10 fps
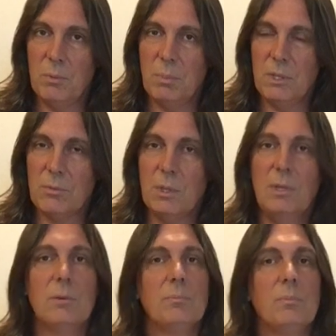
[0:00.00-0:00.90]
beat 3,
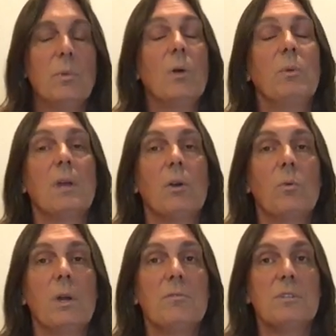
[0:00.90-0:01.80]
we got a
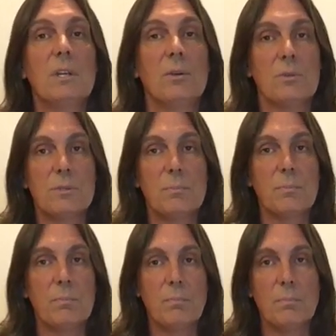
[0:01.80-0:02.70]
run of singles.
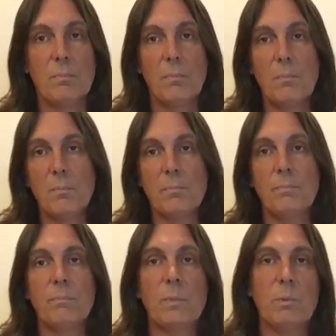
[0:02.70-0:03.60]

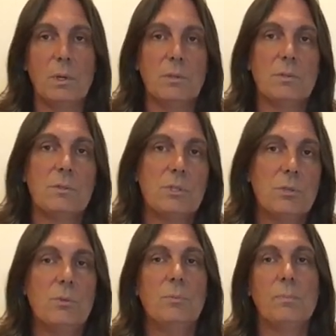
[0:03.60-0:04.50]
1,
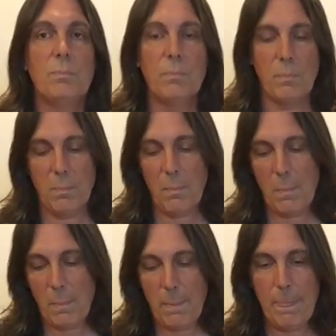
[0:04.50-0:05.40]
2,
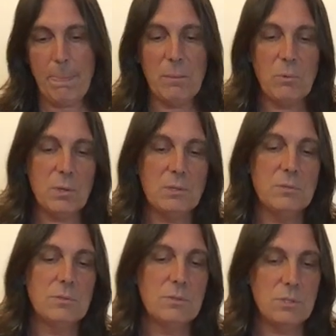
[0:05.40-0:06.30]
1,
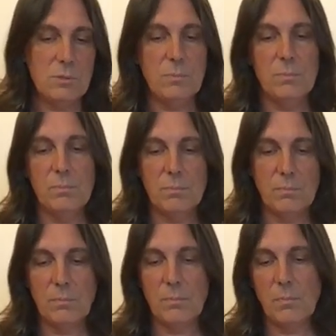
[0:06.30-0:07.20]
2,
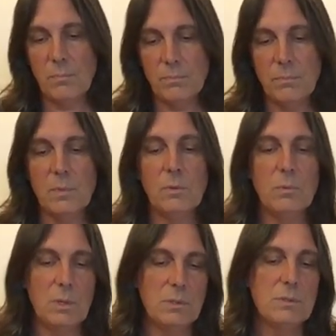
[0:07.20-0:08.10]

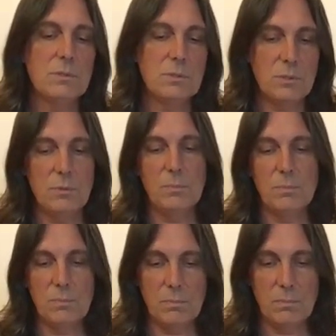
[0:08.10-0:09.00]
1, 2.
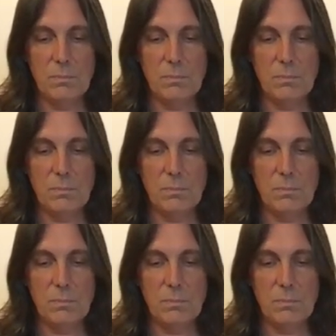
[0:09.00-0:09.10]
And